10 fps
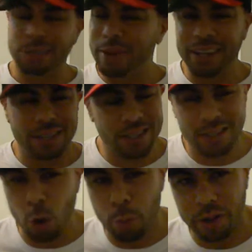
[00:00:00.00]
Man, you're
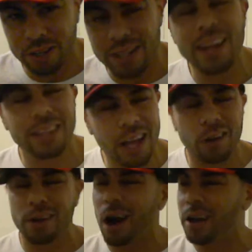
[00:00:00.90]
stupid. I can tell
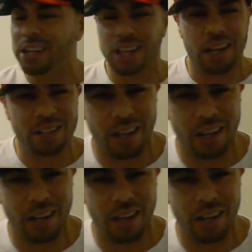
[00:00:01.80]
you're uneducated as